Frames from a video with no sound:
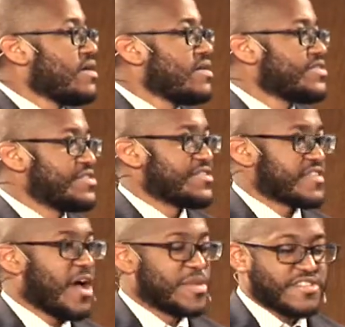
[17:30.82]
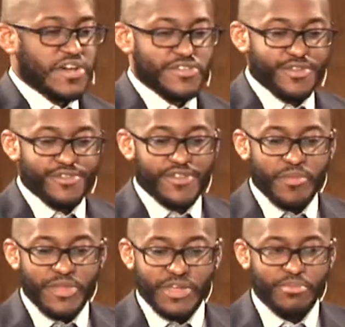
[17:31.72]
You see, the psalmist tells us
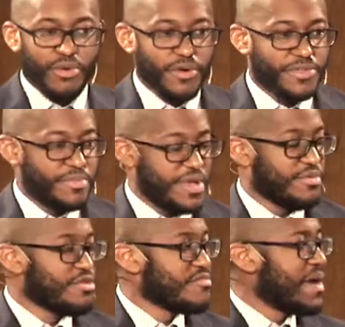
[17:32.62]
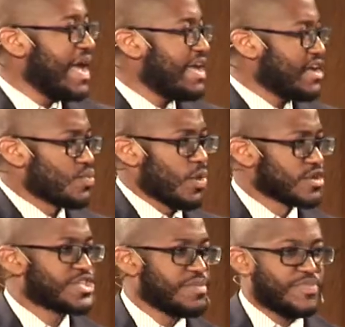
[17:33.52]
something important. The people who make and
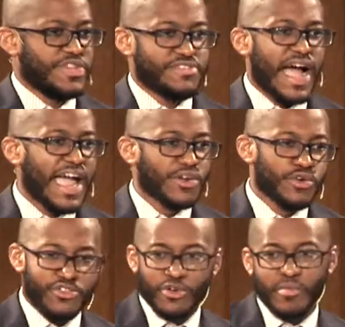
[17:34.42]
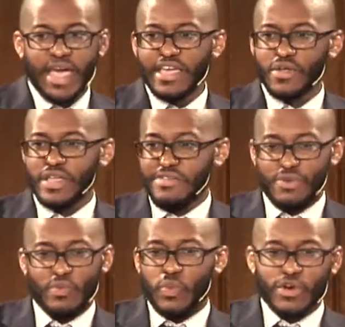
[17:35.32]
worship these idols, or make and
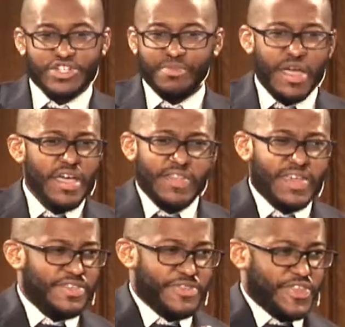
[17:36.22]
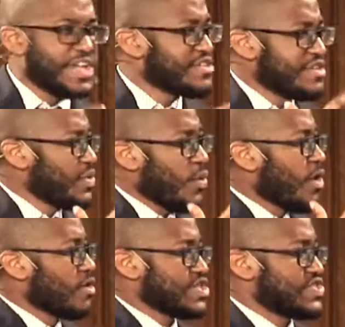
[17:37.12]
even worship the things in the
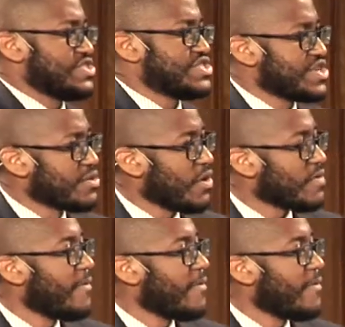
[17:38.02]
world just in general,